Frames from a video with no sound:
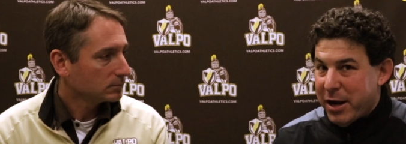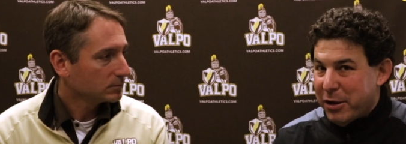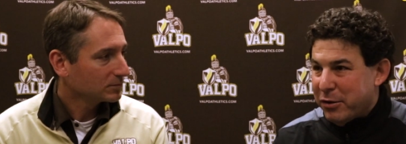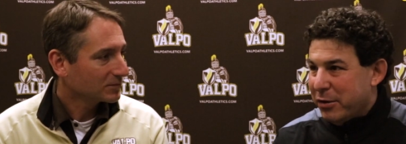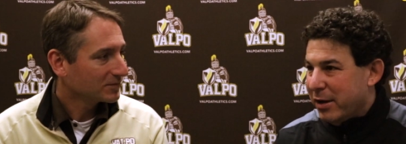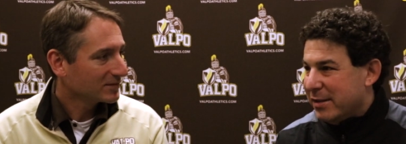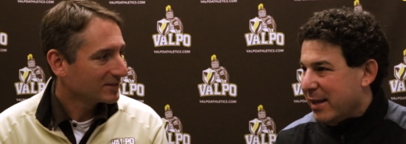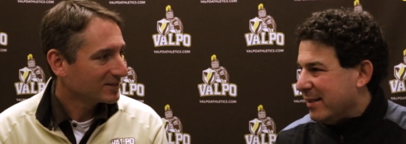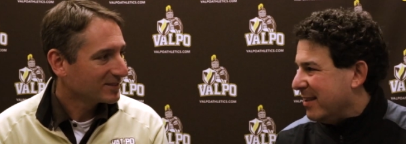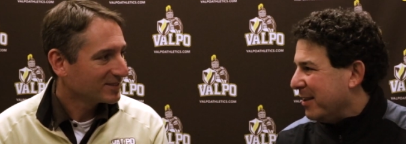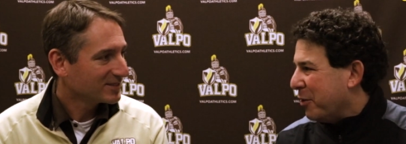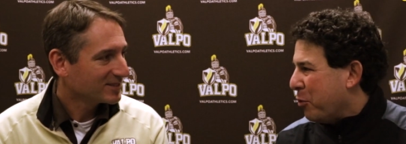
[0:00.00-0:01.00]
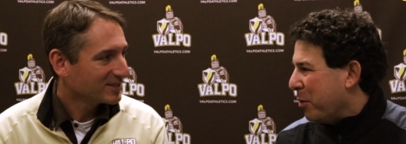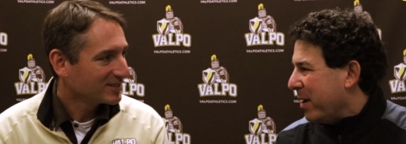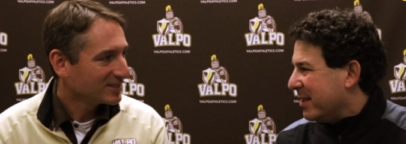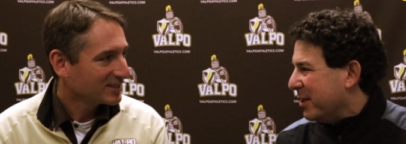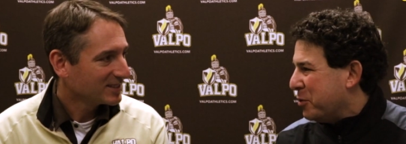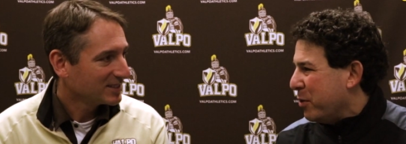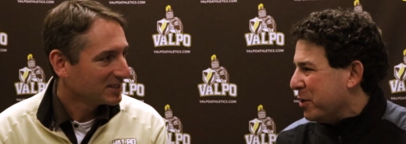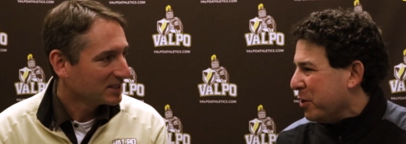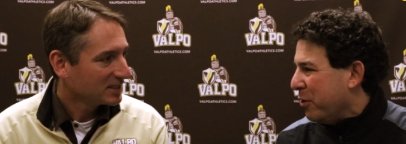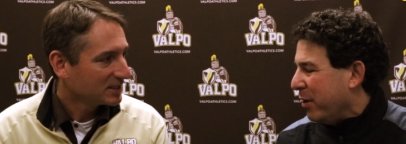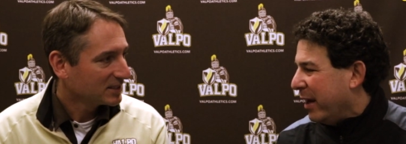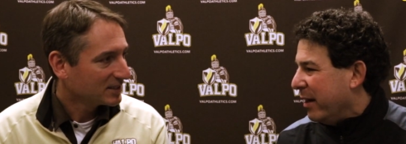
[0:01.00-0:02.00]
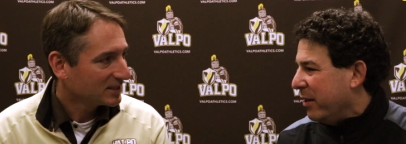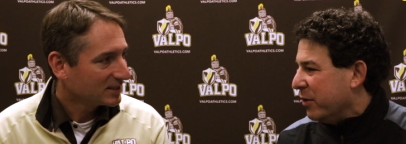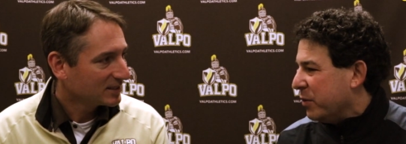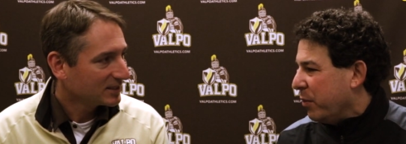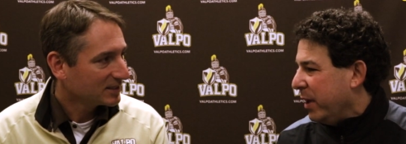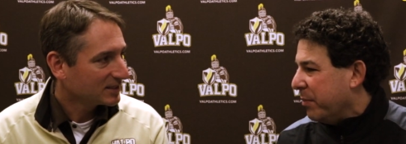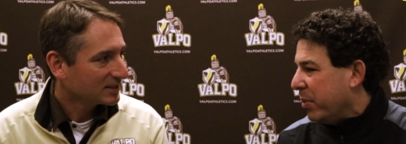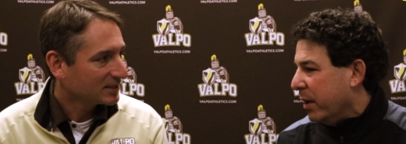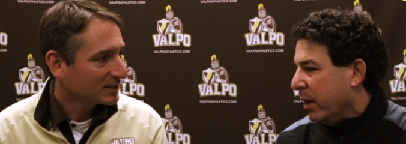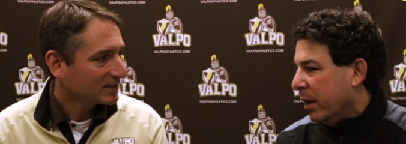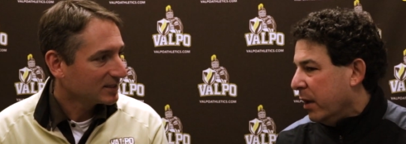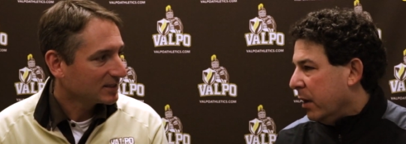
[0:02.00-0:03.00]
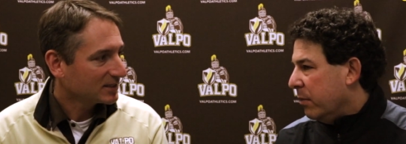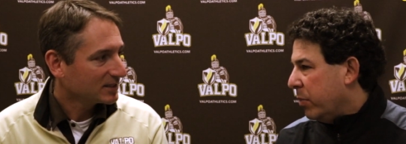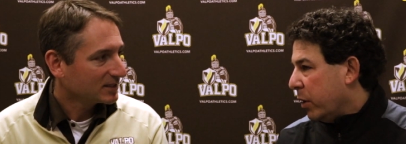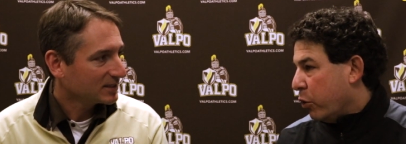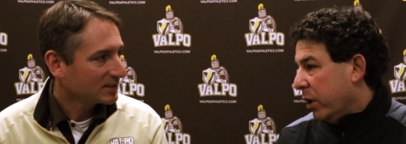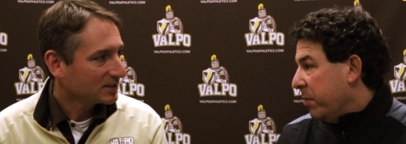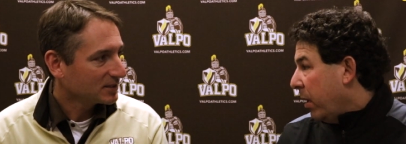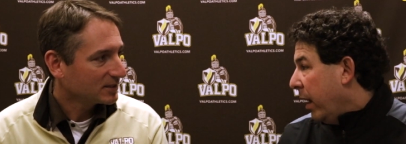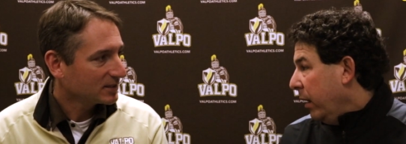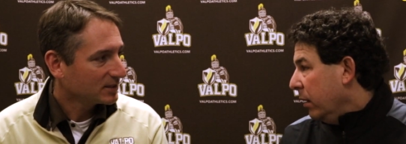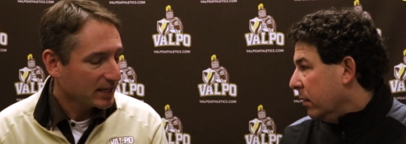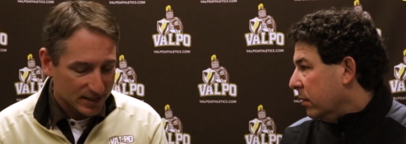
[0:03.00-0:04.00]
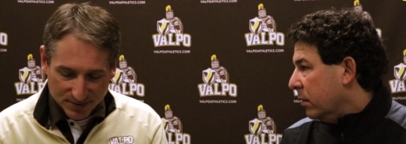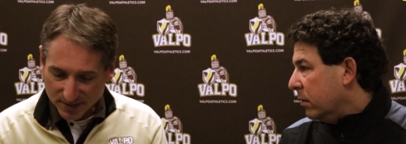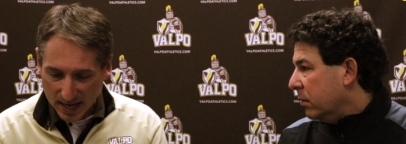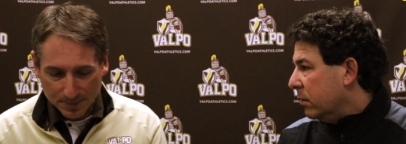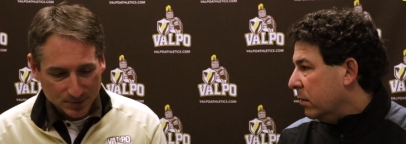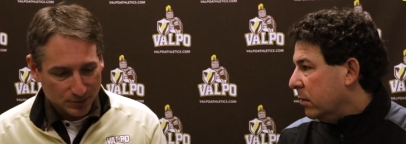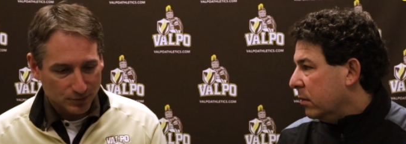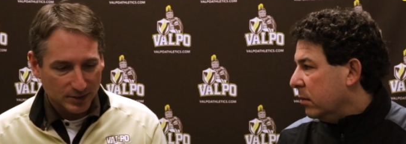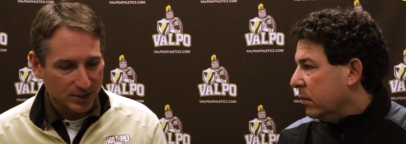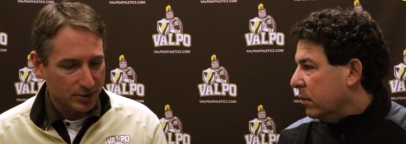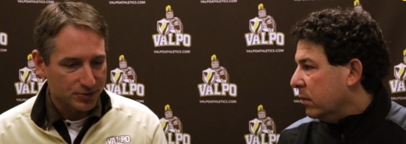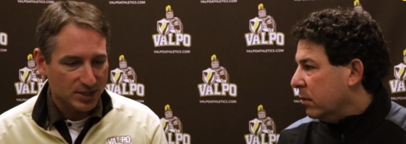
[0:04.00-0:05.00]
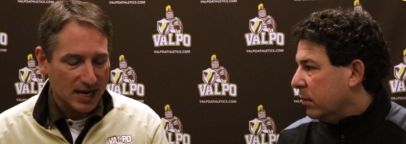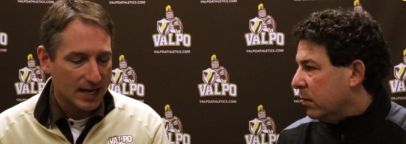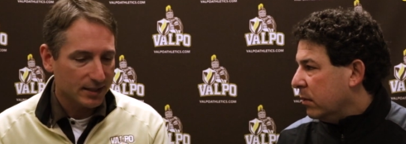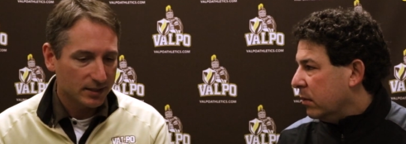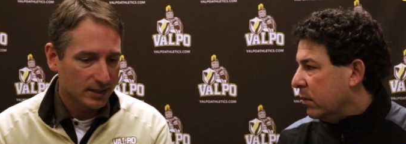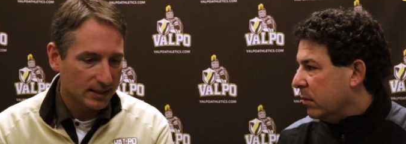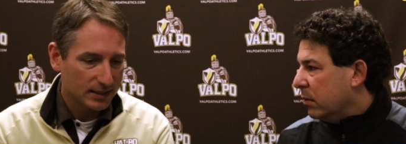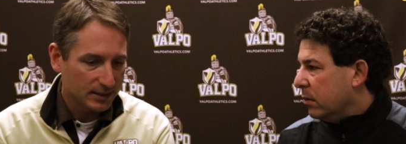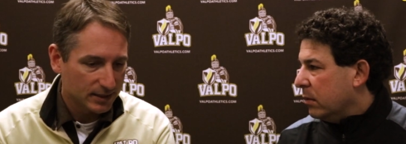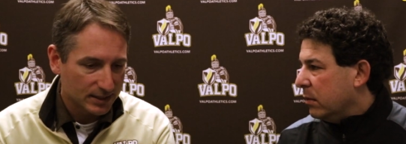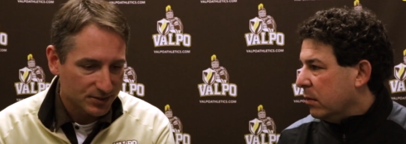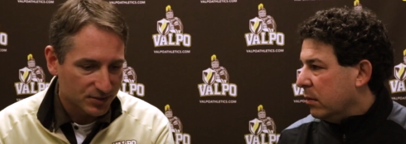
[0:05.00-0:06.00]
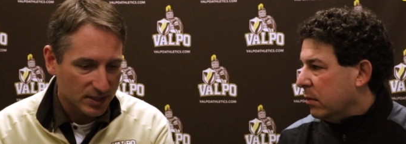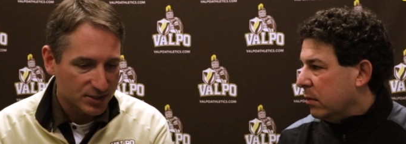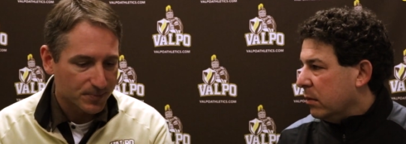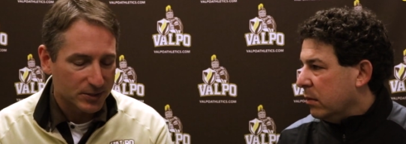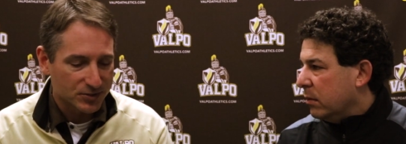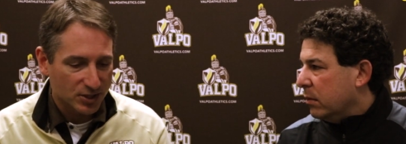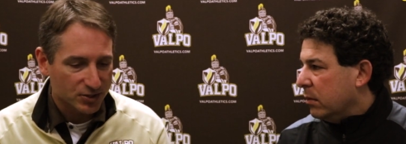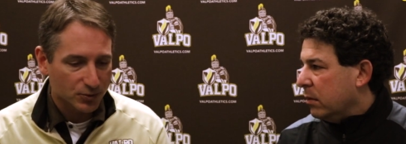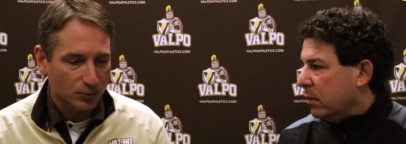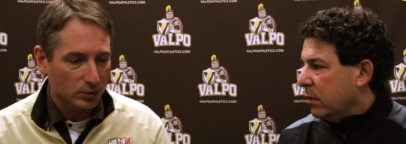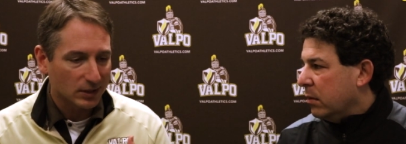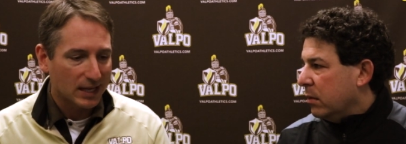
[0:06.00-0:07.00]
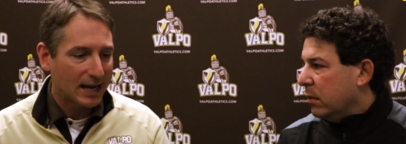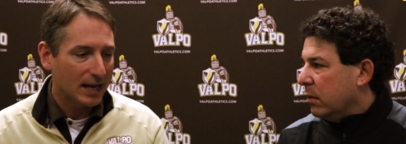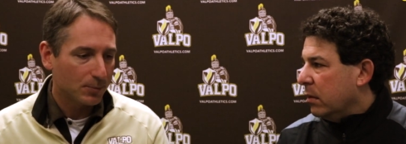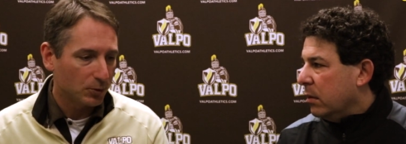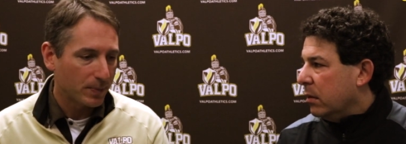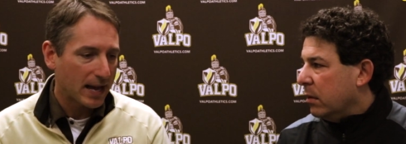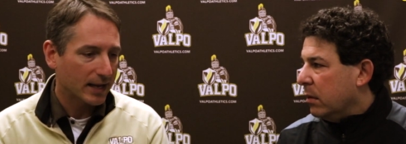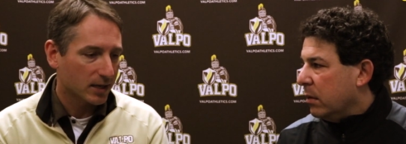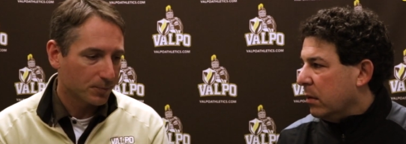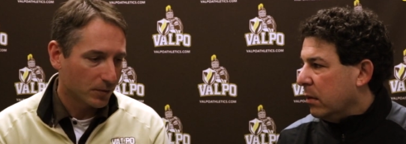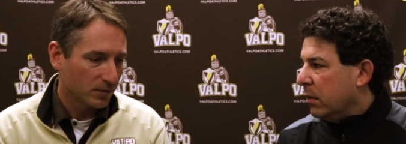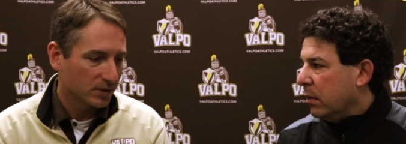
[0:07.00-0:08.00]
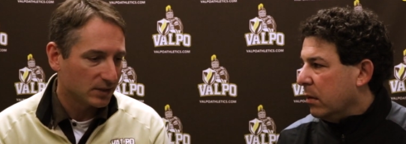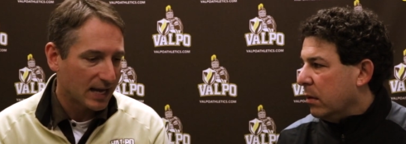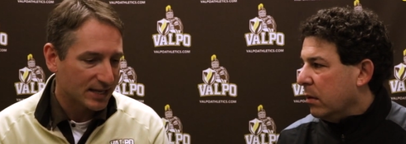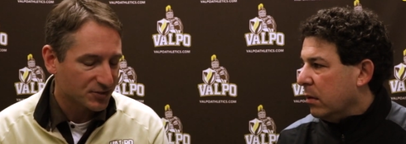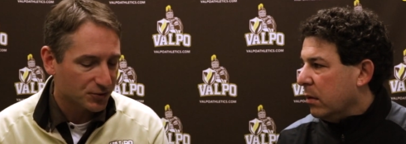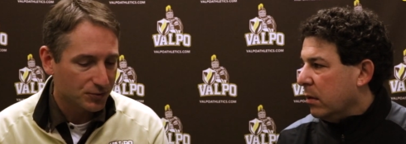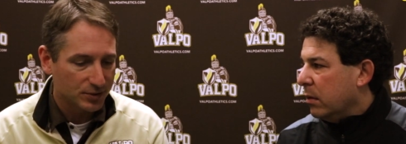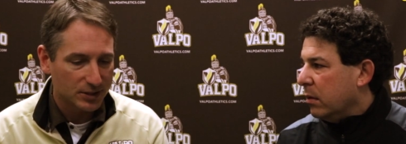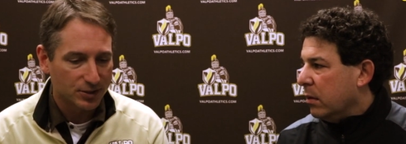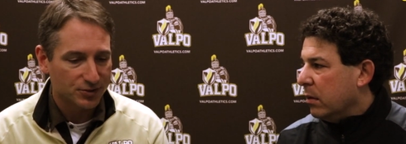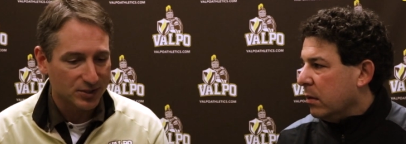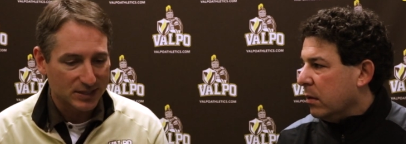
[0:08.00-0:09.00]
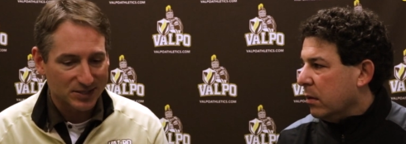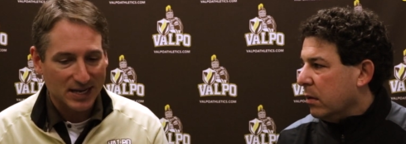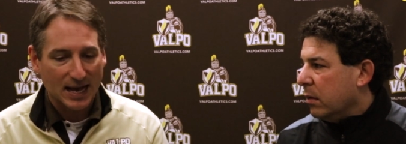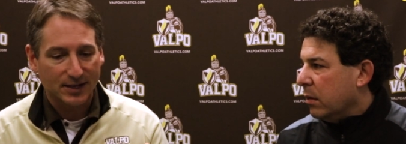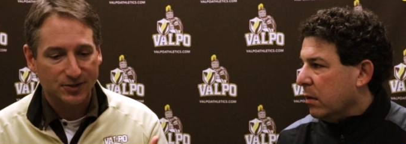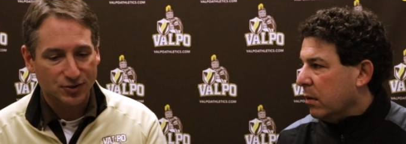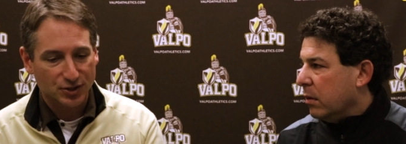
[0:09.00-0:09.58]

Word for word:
Speaker 1: how you assess the quarterback situation going into this week, but but could he play?
Speaker 2: Yes, absolutely. You know, Scott uh, has been such a reliable backup over the last two years, and he's gotten his